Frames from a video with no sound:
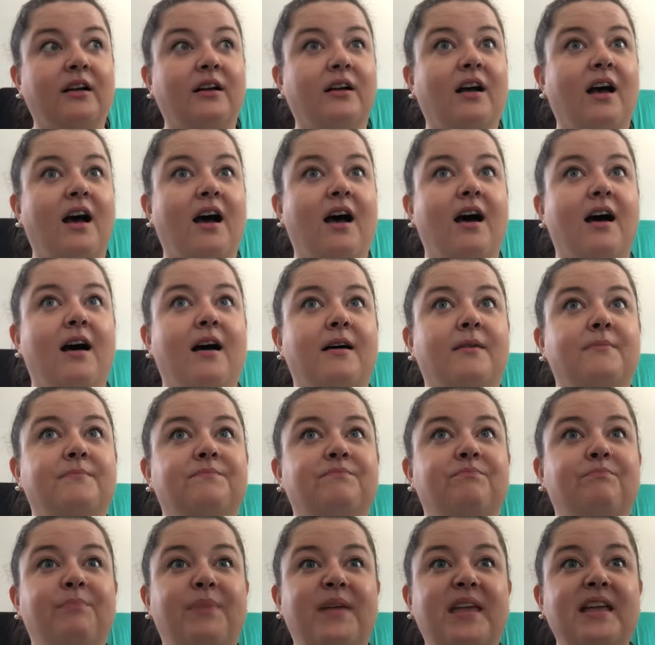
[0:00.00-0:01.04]
um,
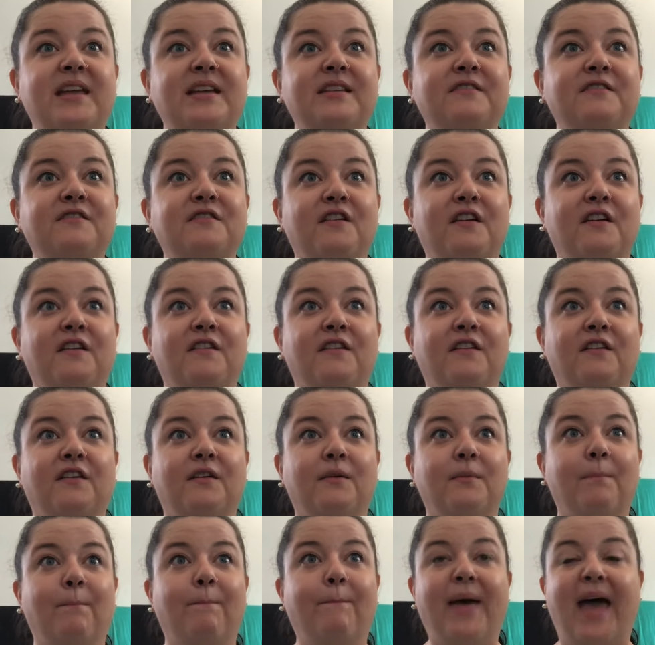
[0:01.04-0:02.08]
being
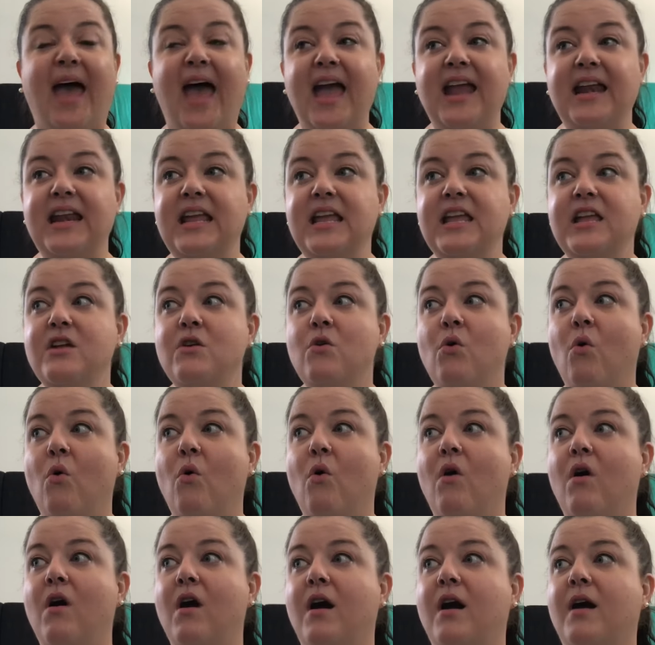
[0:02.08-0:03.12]
petty
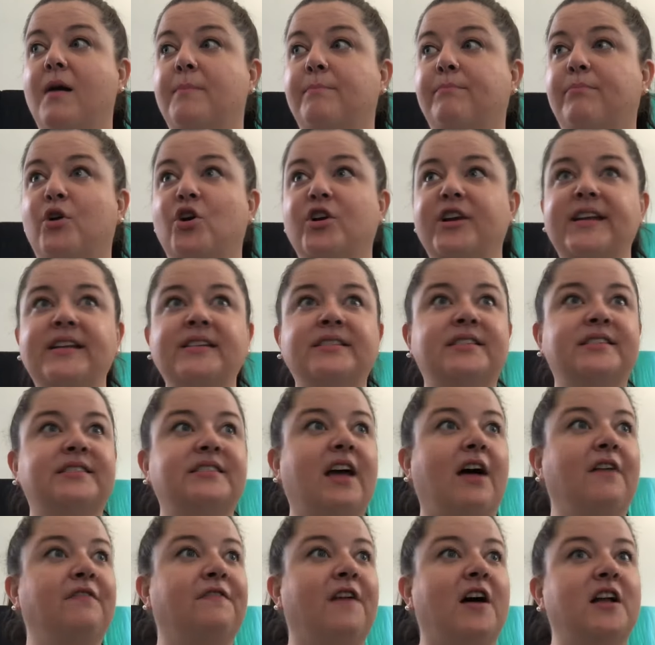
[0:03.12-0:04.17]
or putting
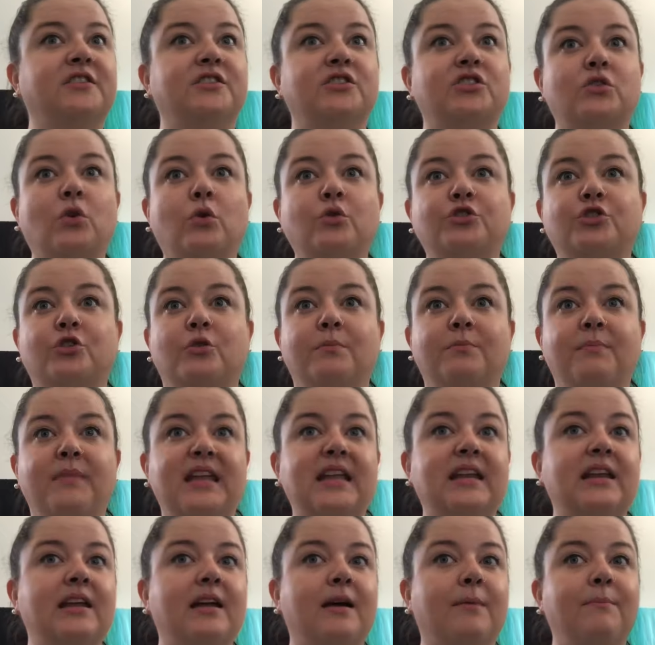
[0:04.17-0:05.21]
stuff on social
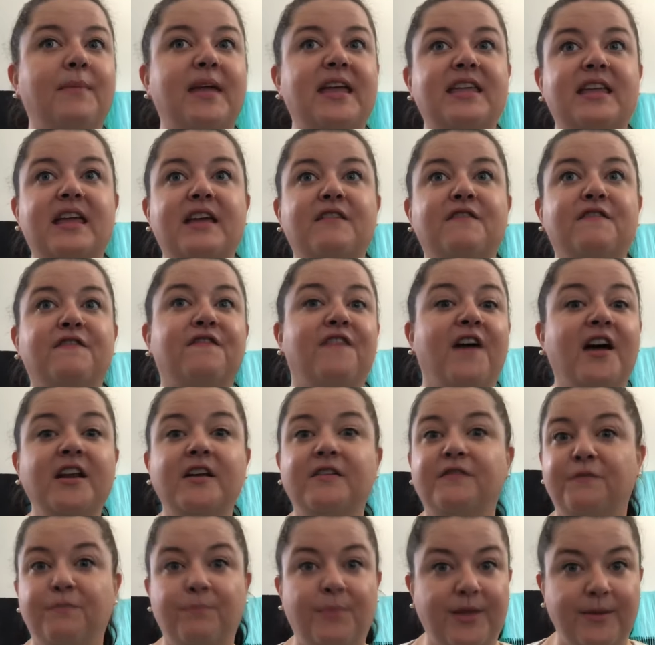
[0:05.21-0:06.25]
media making fun
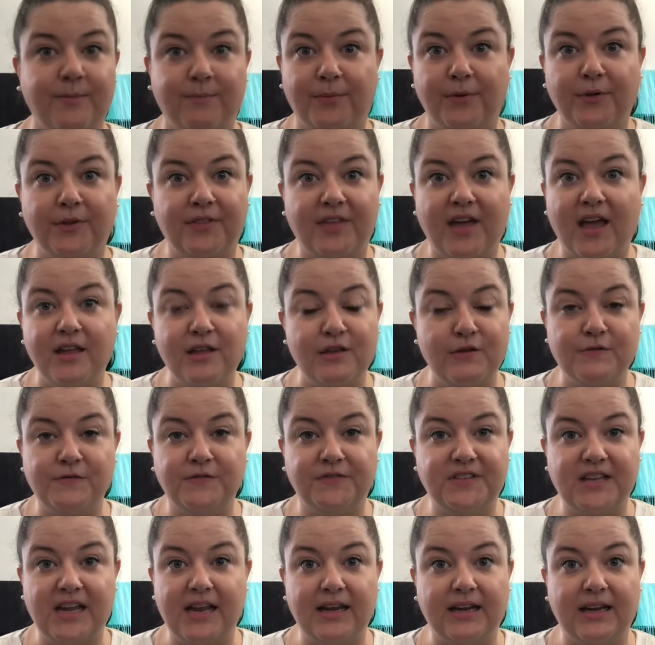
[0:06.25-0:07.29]
of people that
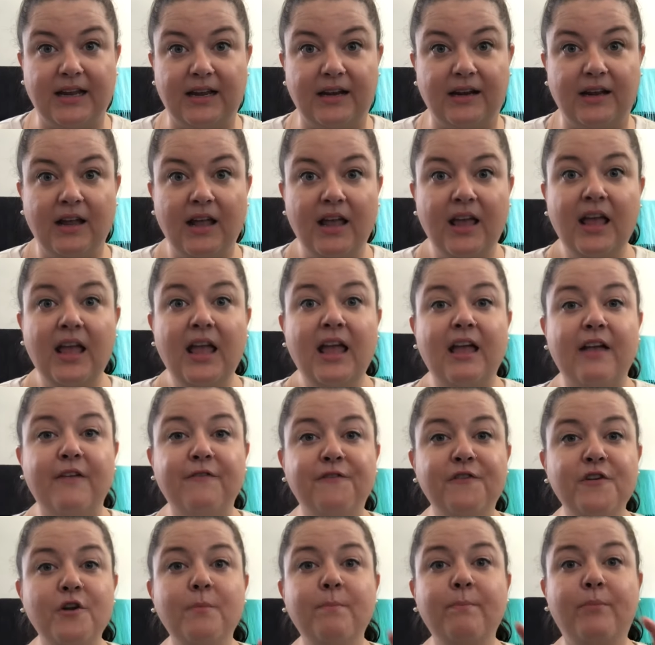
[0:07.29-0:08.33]
you've dated.
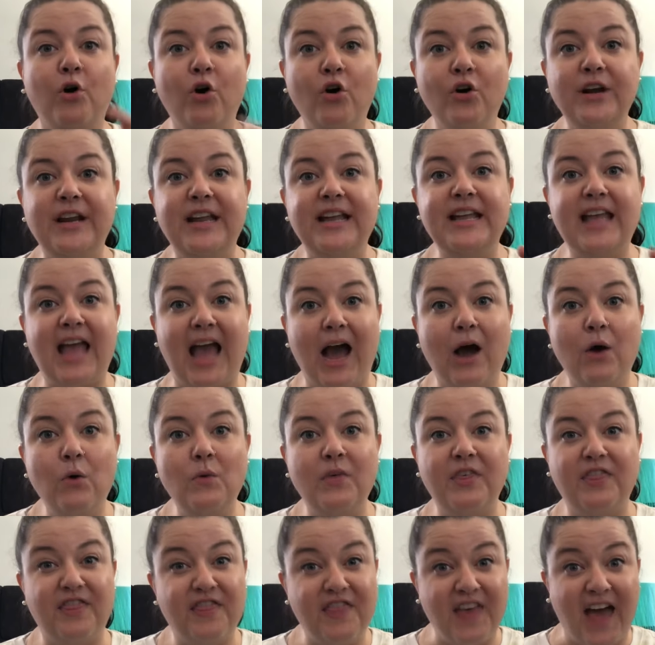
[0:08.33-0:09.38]
If you're putting out
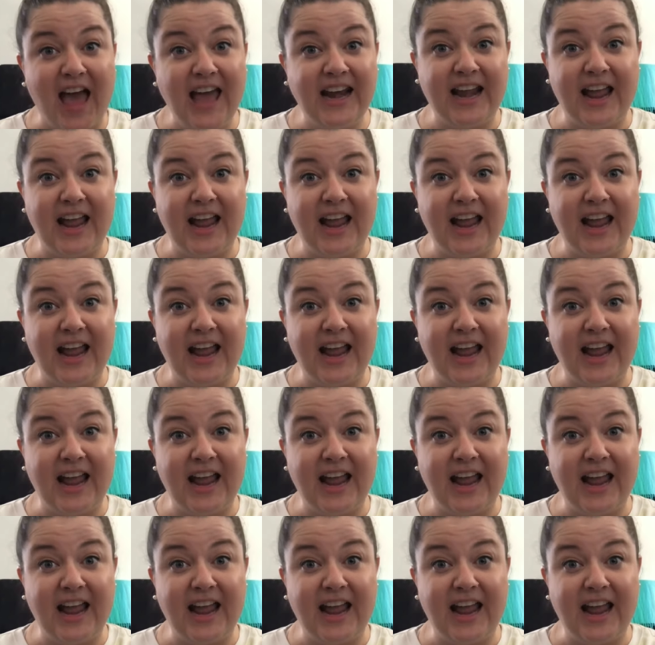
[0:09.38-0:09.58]
that